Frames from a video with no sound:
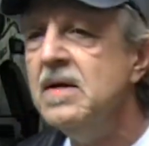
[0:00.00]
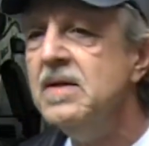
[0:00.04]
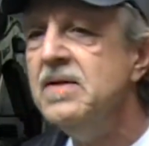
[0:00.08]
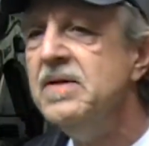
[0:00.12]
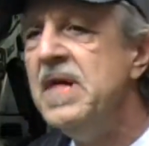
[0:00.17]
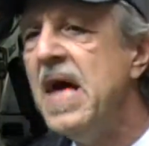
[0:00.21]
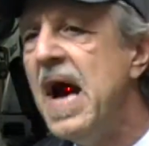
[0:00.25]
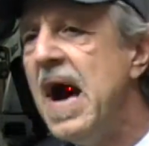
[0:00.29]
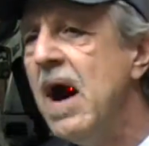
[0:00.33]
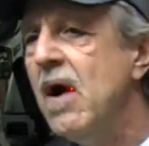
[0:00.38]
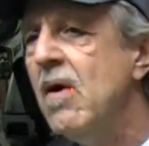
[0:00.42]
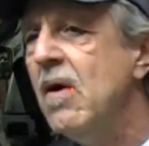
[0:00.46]

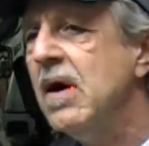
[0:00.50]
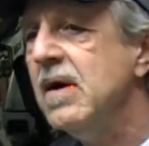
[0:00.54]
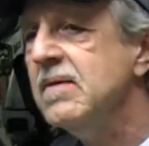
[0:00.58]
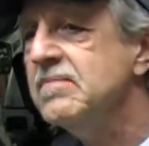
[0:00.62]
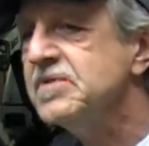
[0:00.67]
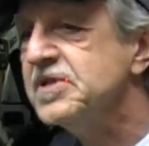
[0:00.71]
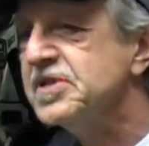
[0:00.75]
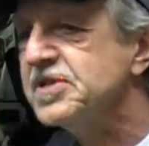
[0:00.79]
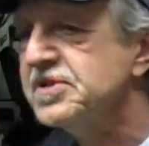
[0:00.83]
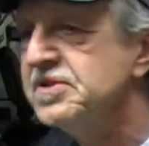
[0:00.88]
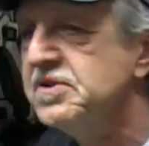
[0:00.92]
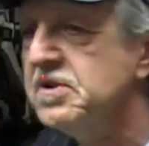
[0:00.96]
Now
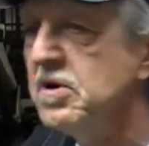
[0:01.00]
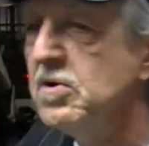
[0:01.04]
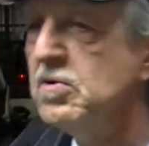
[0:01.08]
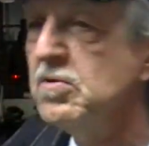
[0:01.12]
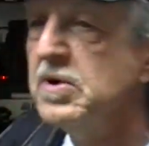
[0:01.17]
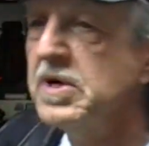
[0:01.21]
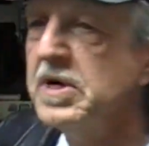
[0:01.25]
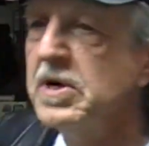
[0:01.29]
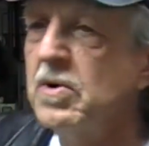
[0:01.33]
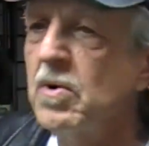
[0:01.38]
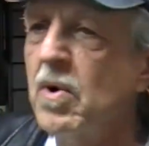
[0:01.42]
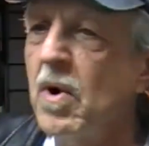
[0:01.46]
I'm
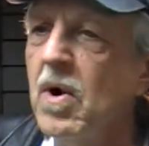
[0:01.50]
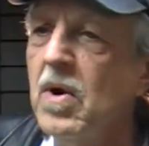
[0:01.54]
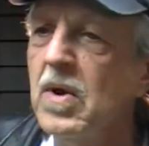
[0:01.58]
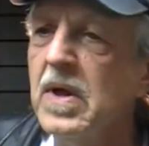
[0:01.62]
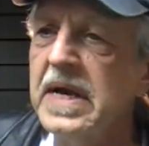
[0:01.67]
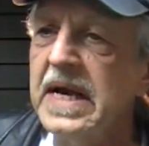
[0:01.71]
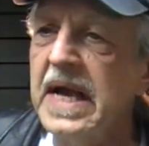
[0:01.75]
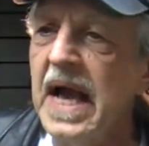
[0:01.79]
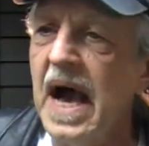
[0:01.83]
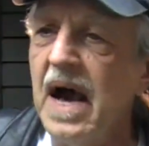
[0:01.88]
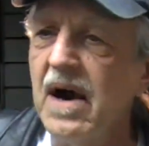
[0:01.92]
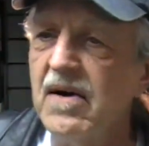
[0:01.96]
slowly
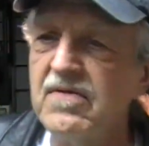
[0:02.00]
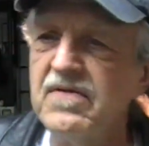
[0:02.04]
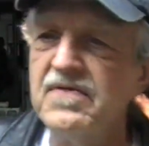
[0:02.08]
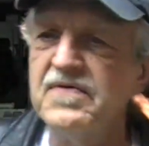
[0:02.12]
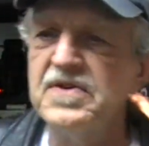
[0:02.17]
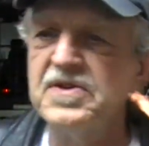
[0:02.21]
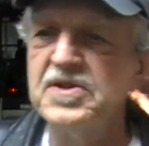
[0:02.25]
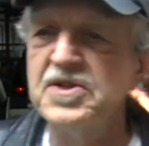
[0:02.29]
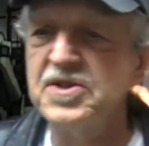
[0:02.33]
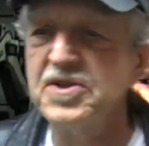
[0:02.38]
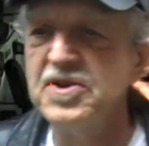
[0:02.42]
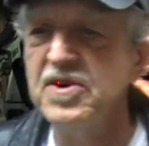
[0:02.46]
crawling out of
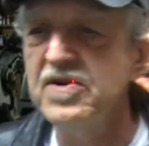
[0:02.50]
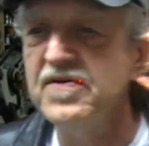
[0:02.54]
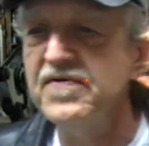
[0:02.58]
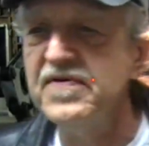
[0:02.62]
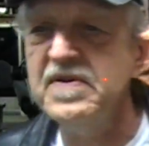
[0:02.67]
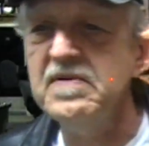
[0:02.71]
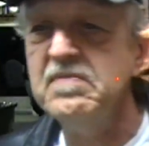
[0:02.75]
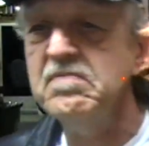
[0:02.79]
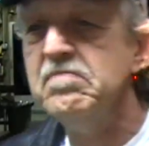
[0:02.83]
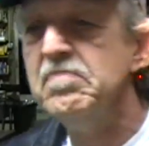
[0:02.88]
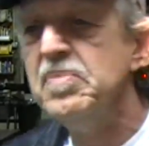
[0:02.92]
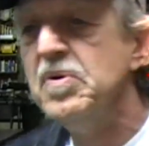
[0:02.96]
the surf
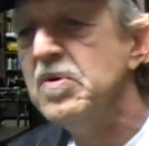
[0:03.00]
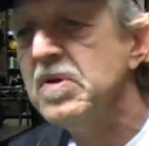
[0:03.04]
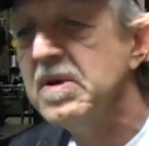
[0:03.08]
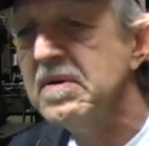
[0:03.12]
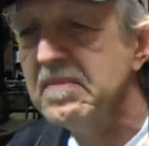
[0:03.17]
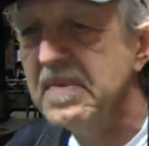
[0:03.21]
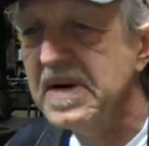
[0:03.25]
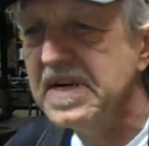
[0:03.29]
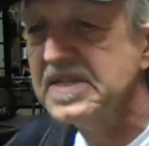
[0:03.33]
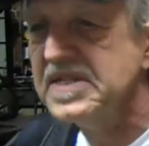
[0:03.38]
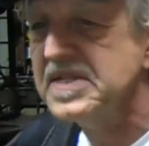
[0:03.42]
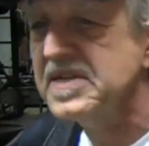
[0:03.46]
and
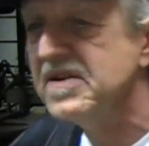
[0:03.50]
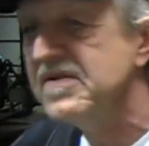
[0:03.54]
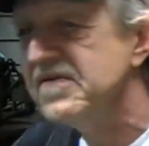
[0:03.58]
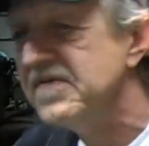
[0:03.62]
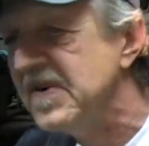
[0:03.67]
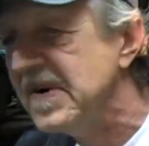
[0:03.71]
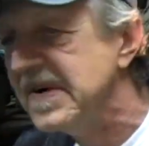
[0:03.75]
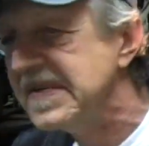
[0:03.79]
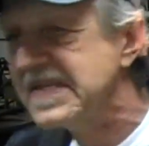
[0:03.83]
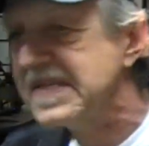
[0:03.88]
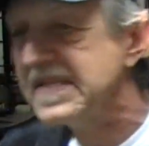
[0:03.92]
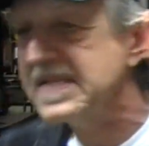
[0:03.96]
pulling myself
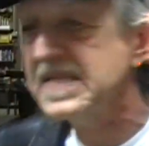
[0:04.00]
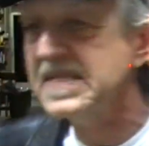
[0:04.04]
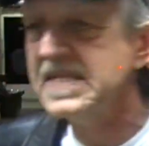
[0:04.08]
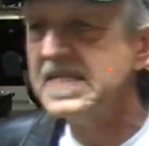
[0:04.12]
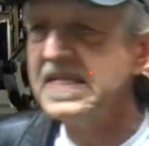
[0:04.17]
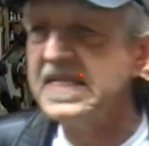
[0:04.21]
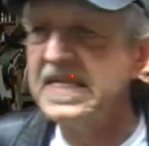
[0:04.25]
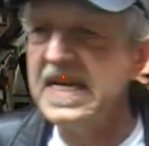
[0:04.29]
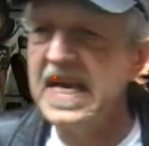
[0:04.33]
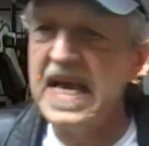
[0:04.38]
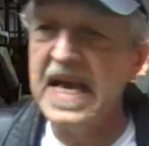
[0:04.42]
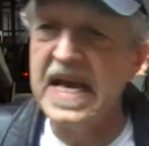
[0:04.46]
onto the
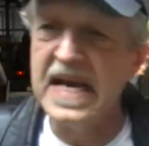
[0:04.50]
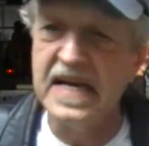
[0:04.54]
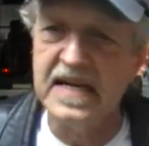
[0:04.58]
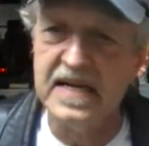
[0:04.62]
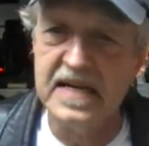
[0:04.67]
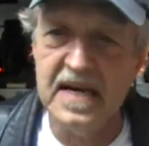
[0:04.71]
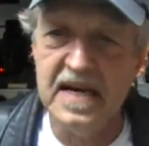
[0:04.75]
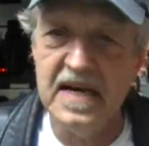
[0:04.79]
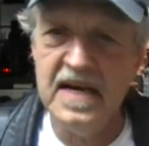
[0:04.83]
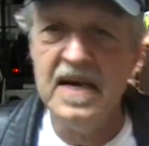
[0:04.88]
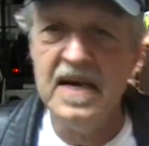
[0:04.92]
sand